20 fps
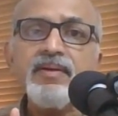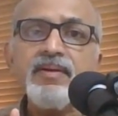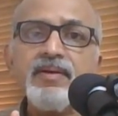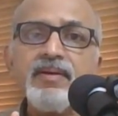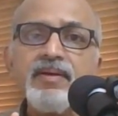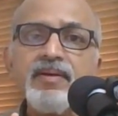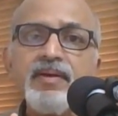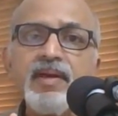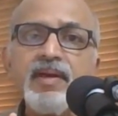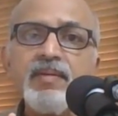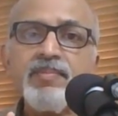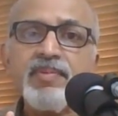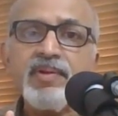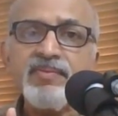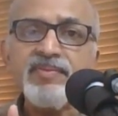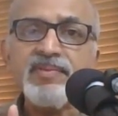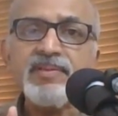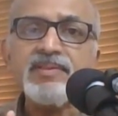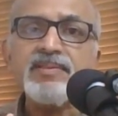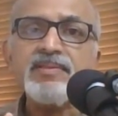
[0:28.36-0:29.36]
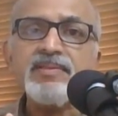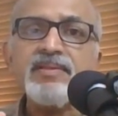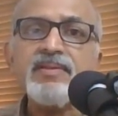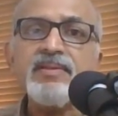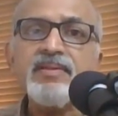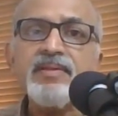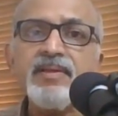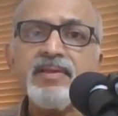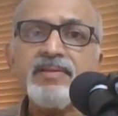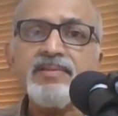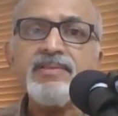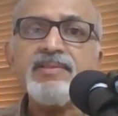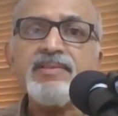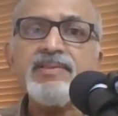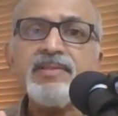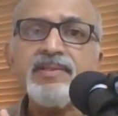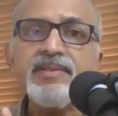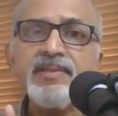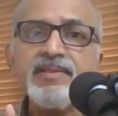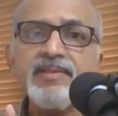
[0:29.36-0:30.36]
a professional
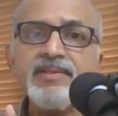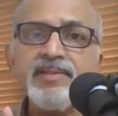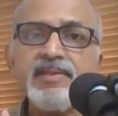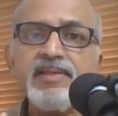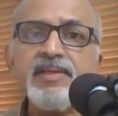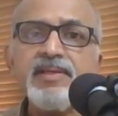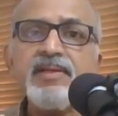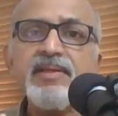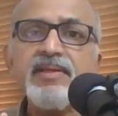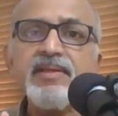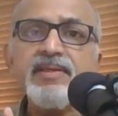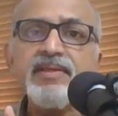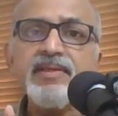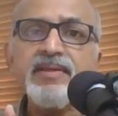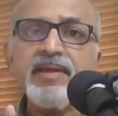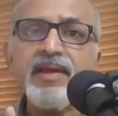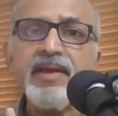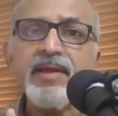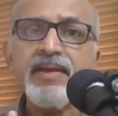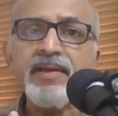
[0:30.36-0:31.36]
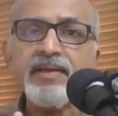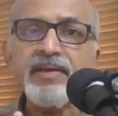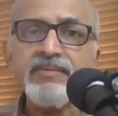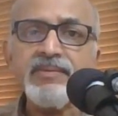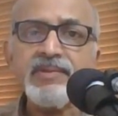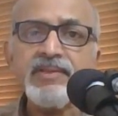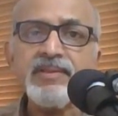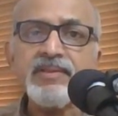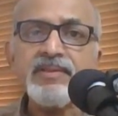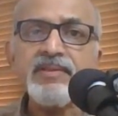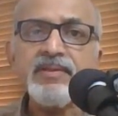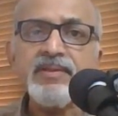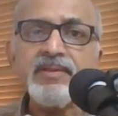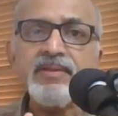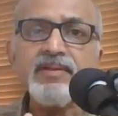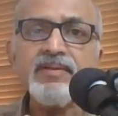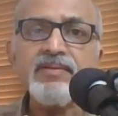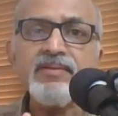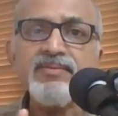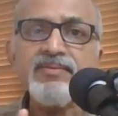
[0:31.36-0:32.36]
engineering degree and with
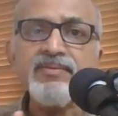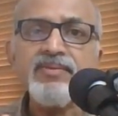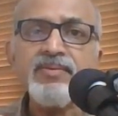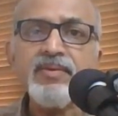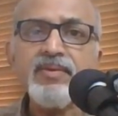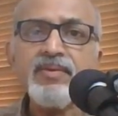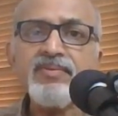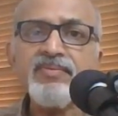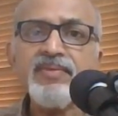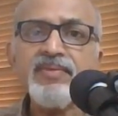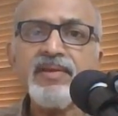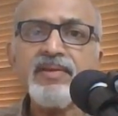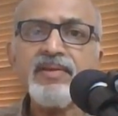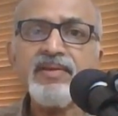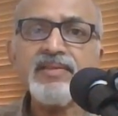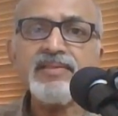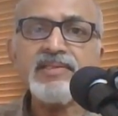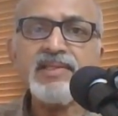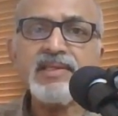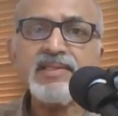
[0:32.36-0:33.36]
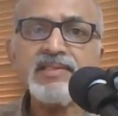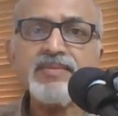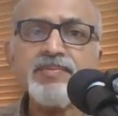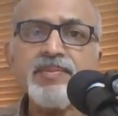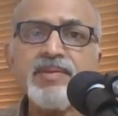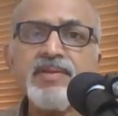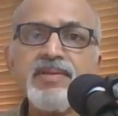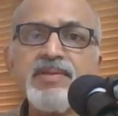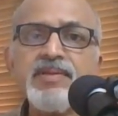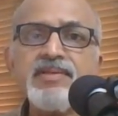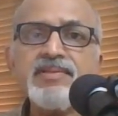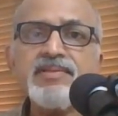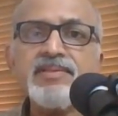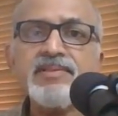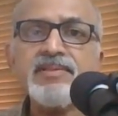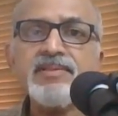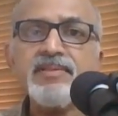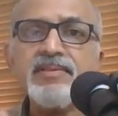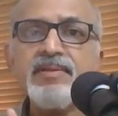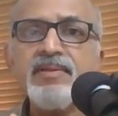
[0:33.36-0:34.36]
4 or 5 years experience
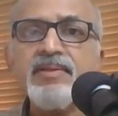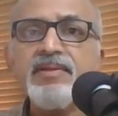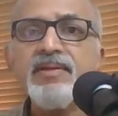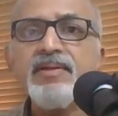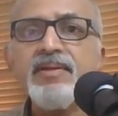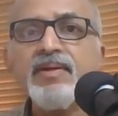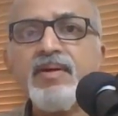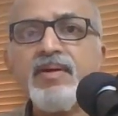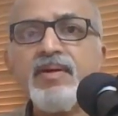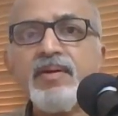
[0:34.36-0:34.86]
on the